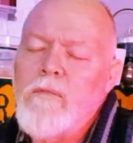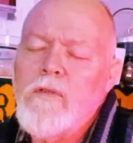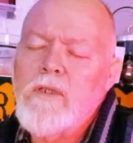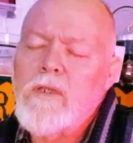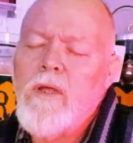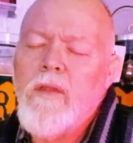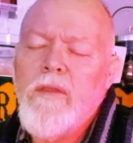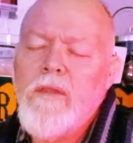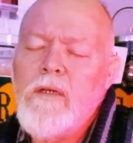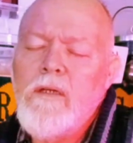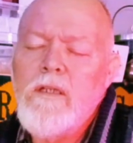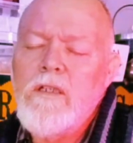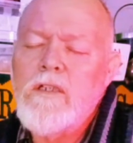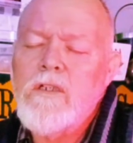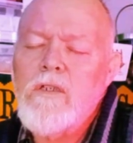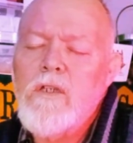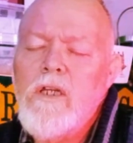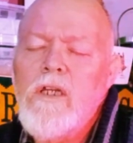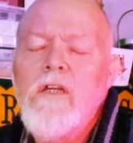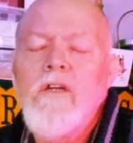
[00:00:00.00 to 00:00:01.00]
Something
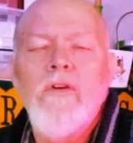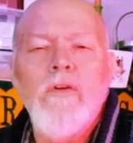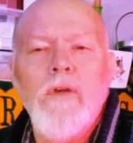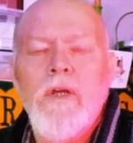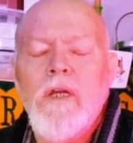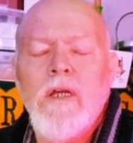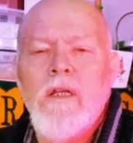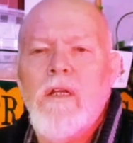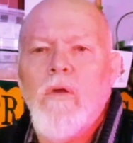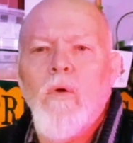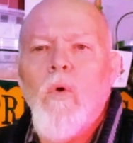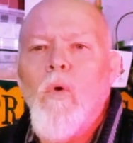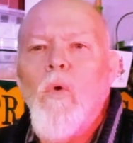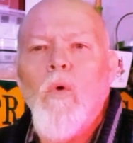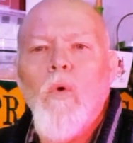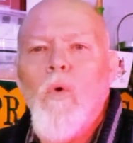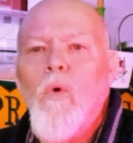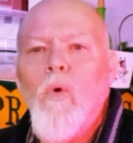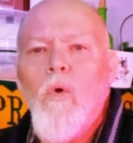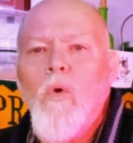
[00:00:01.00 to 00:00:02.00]
is eerie and
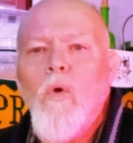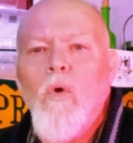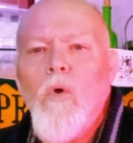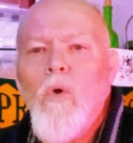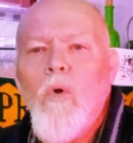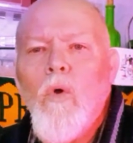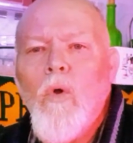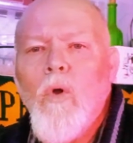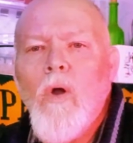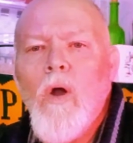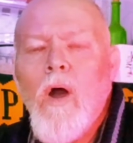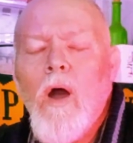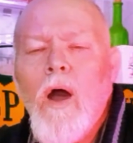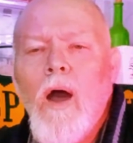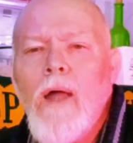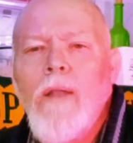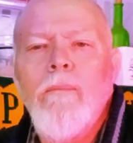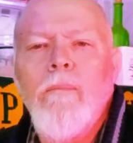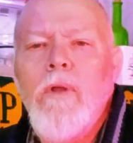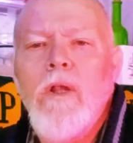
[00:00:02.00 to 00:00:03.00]

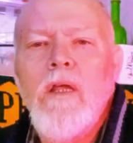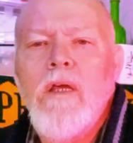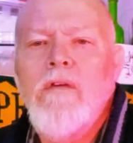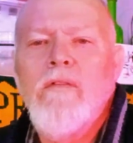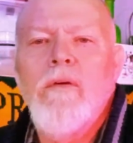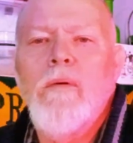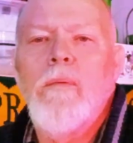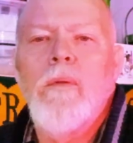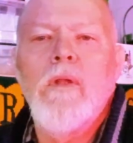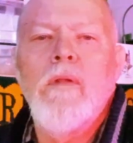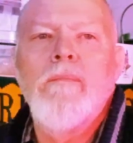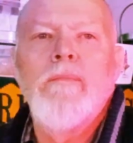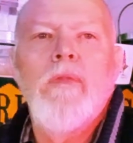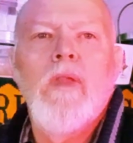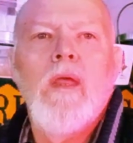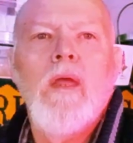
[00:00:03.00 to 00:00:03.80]
unbelievable.